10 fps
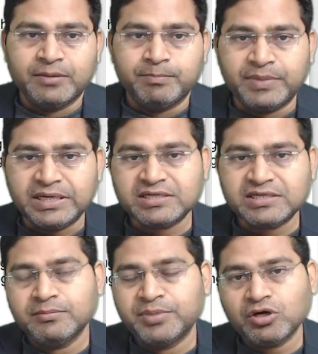But
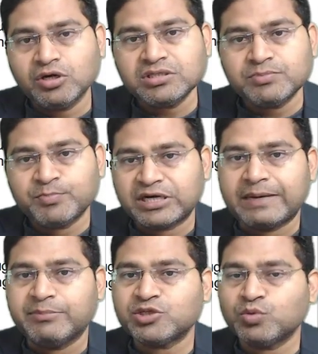because
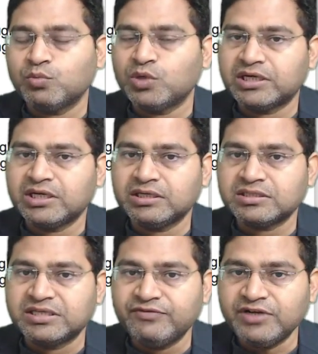programmers were working under
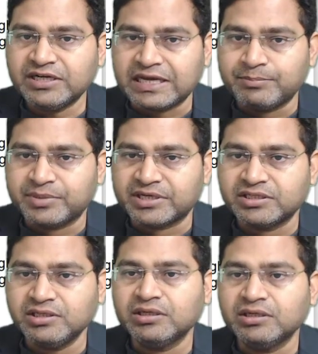severe time
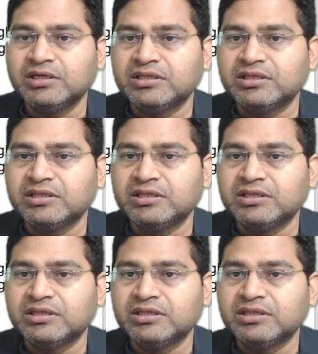pressure,